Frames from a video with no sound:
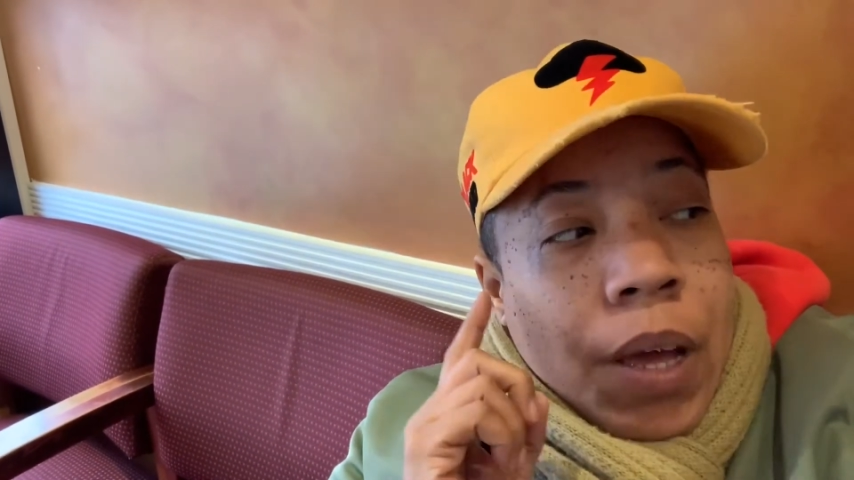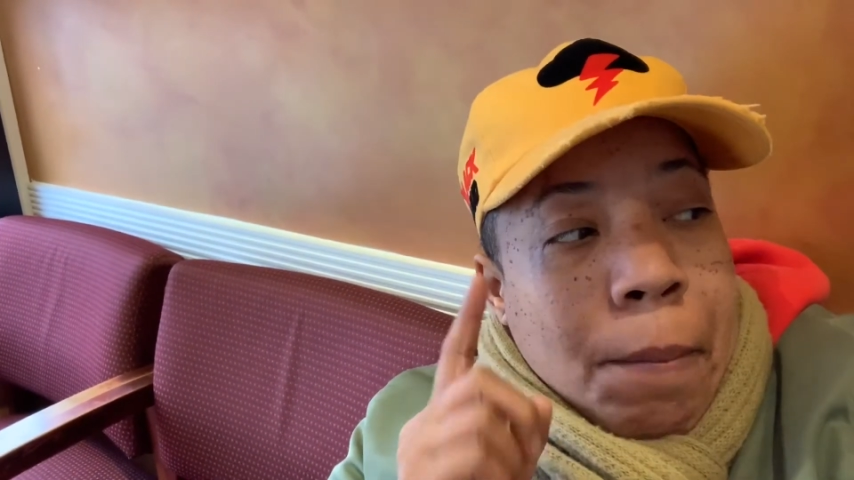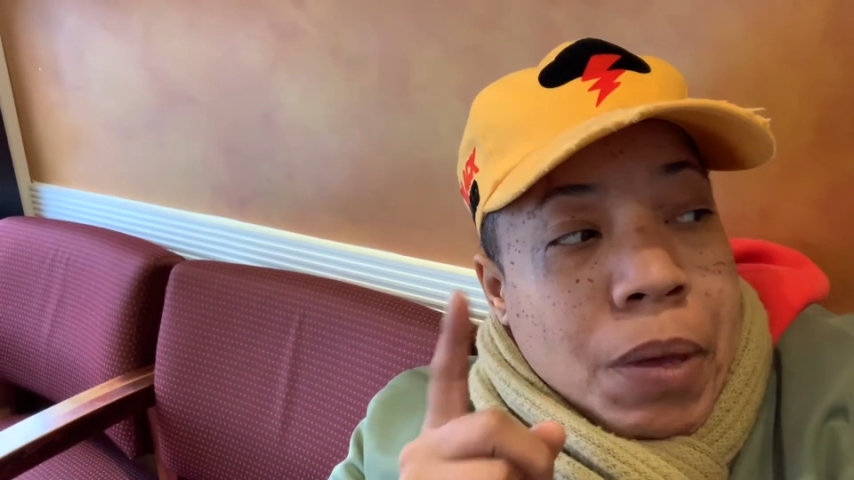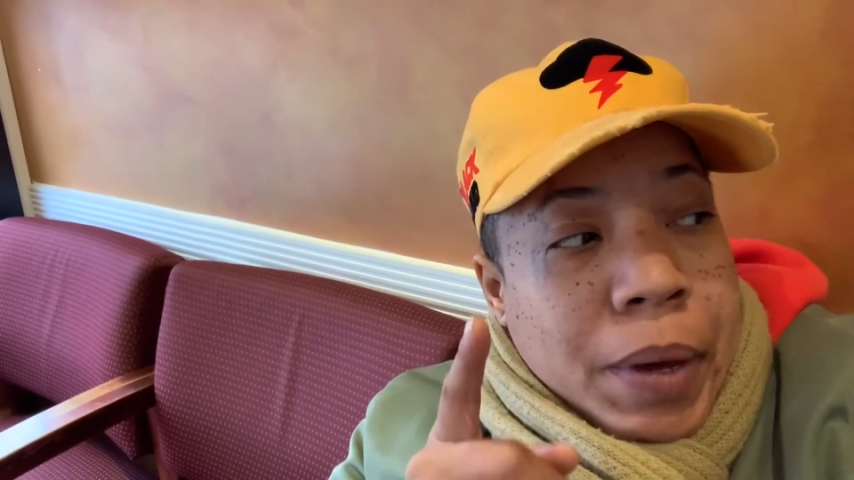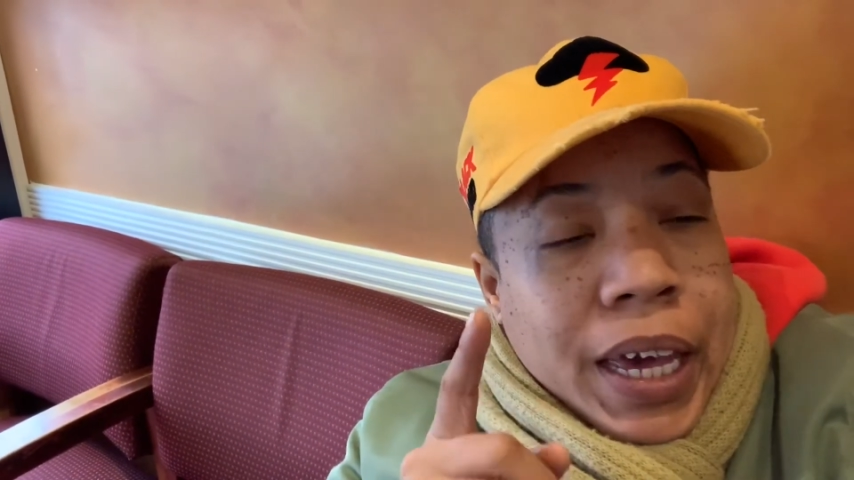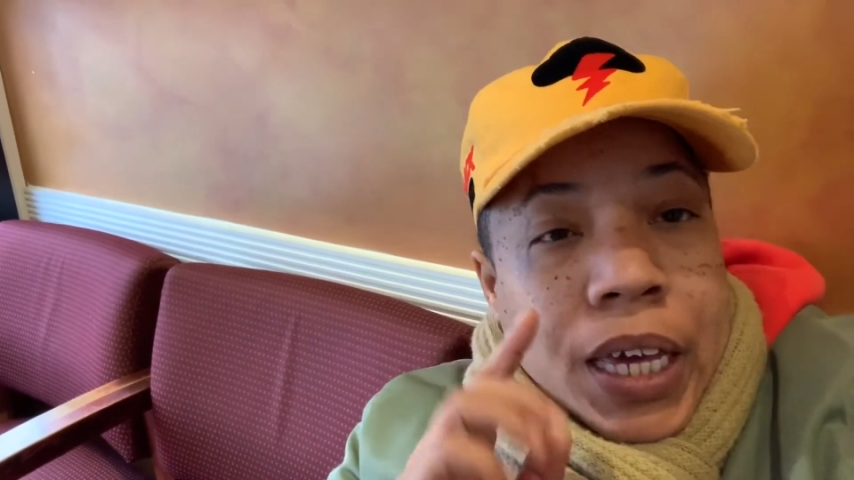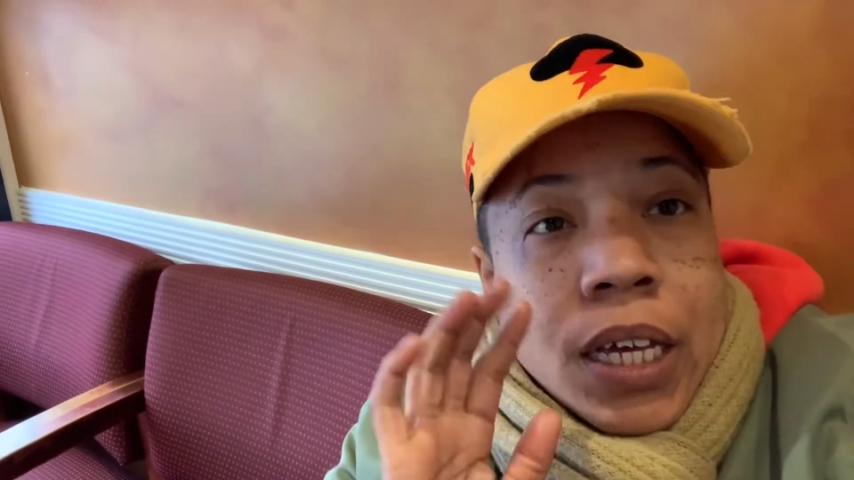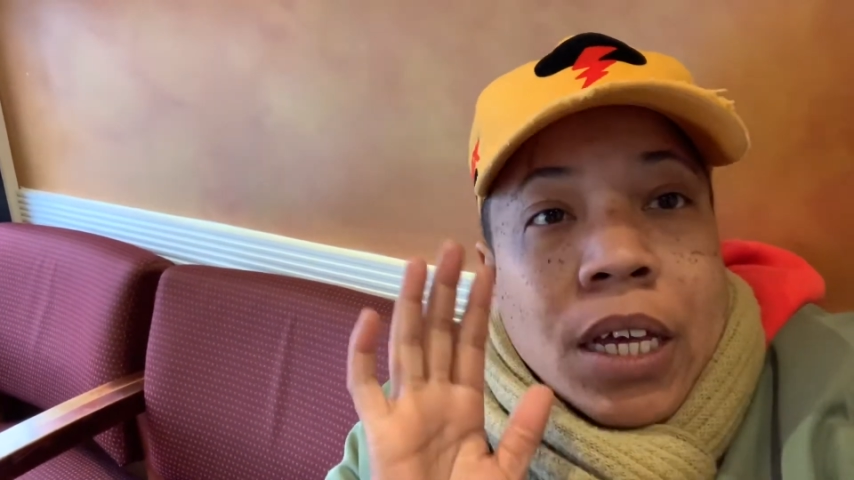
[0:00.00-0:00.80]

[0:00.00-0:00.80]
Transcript: Be back.